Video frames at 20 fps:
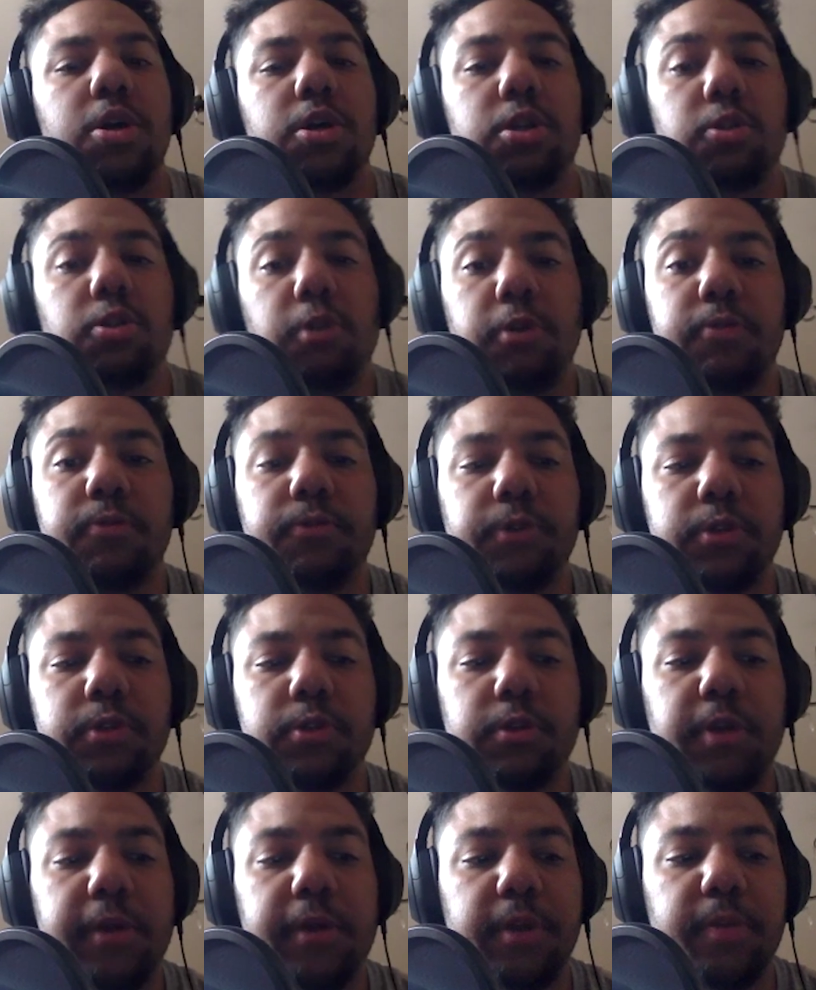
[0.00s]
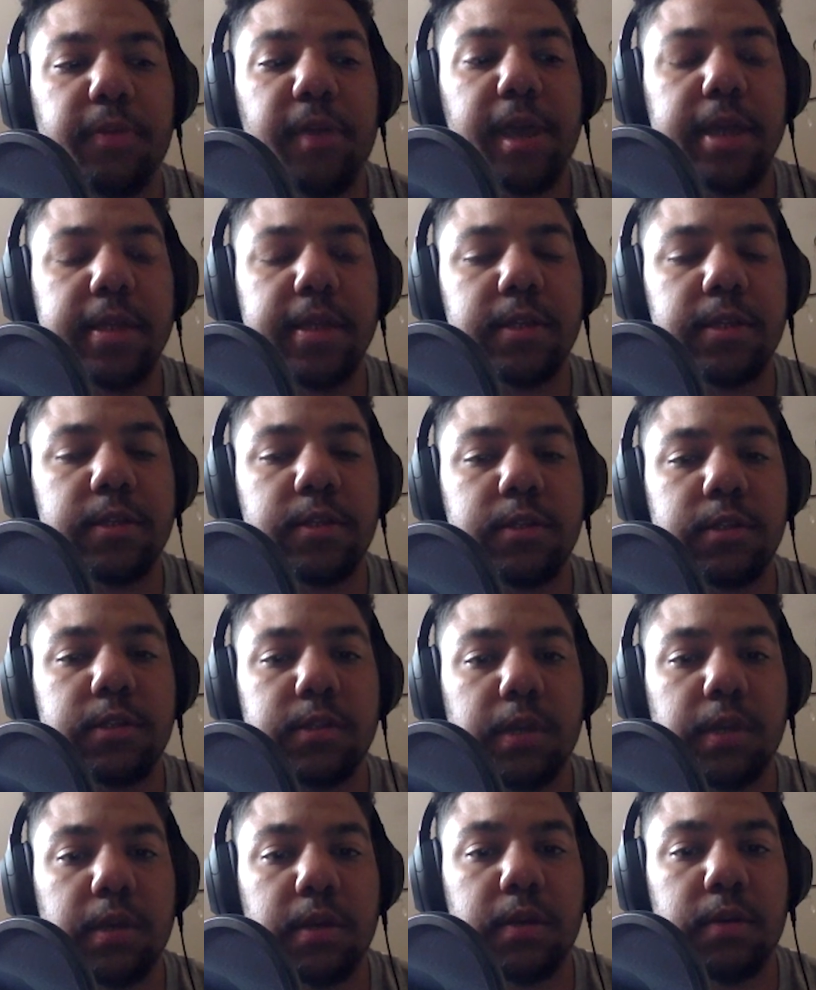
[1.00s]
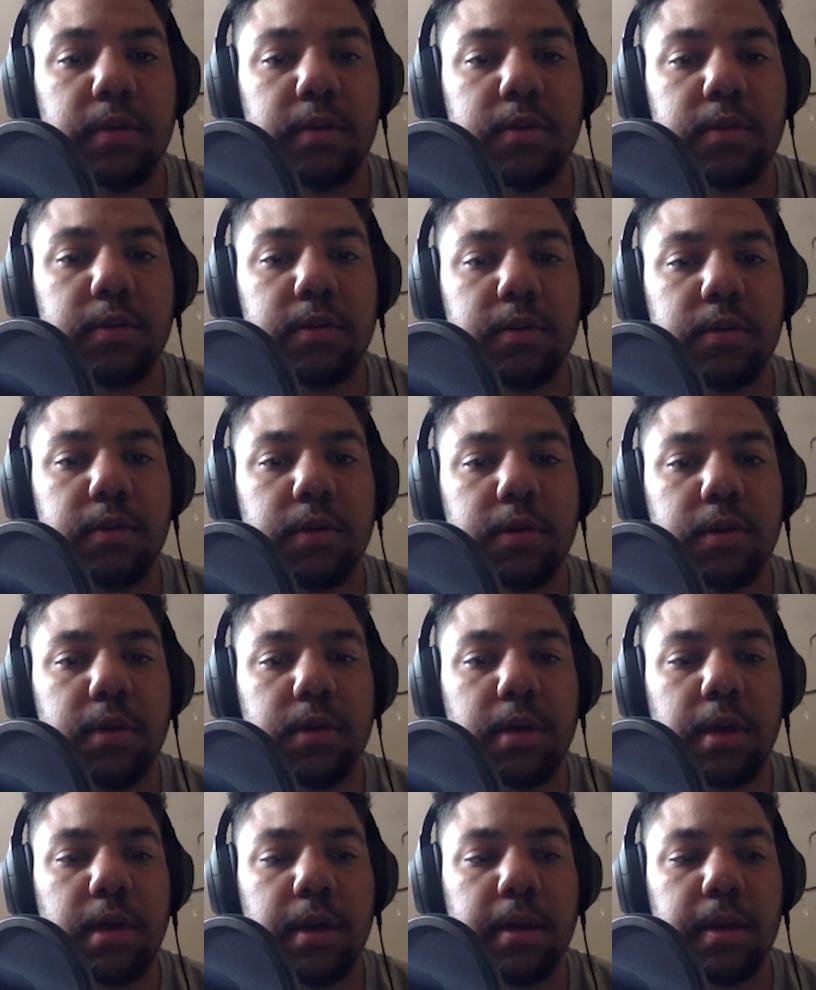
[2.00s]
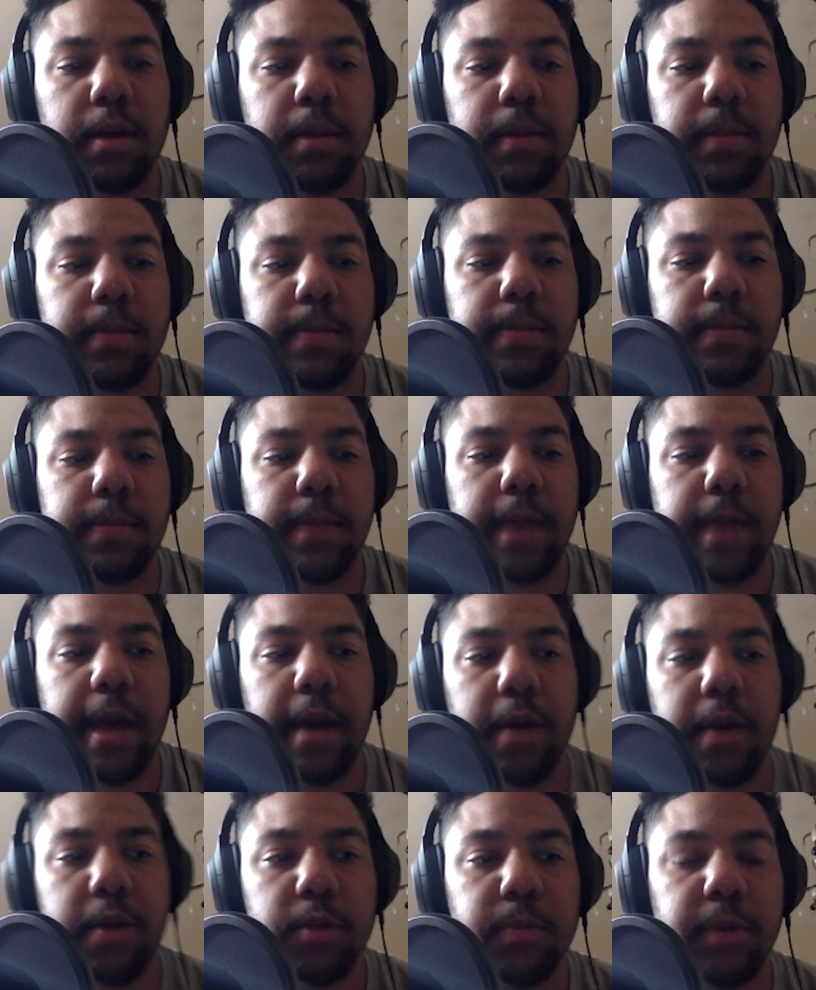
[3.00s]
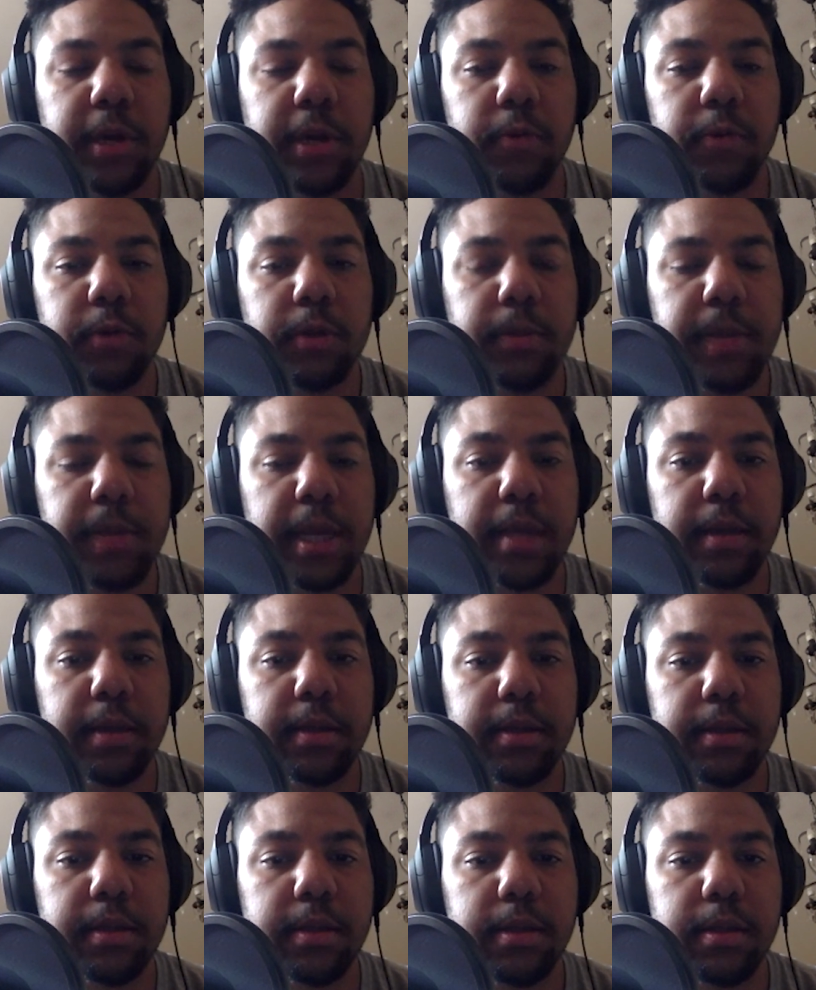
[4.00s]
your own photographic practice and how you might want to make